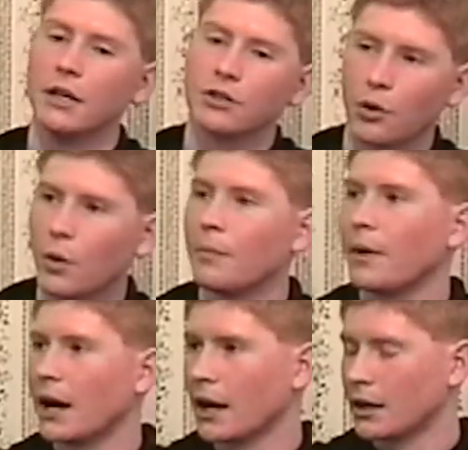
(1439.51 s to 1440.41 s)
So he went
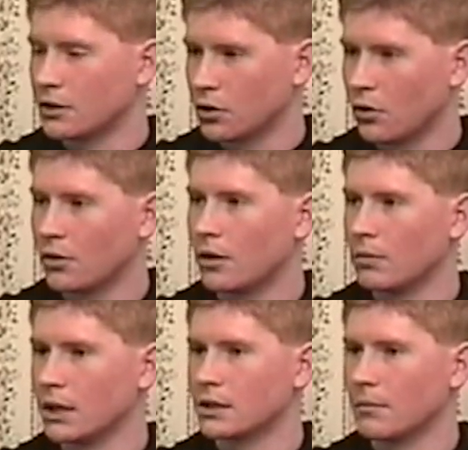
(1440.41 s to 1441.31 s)
back and told our
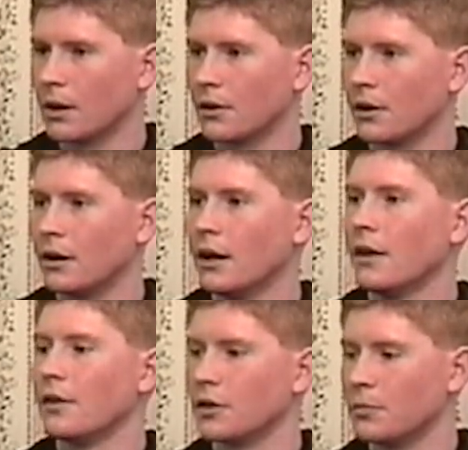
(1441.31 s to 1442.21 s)
Blessed Mother
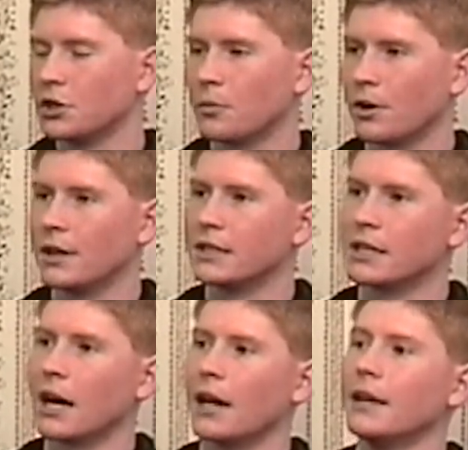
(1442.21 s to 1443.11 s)
that the bishop wanted a
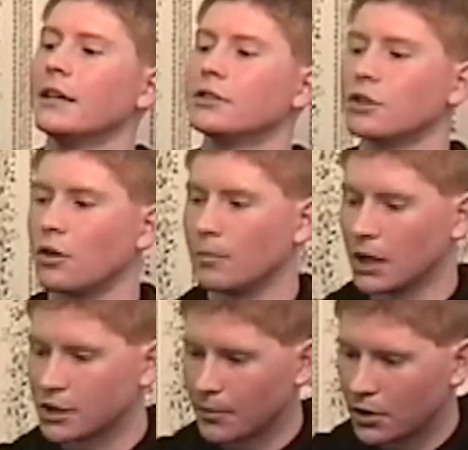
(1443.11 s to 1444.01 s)
sign, and so our
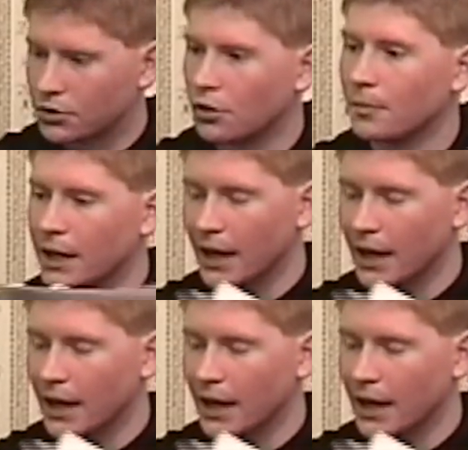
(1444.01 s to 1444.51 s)
Blessed Mother told him to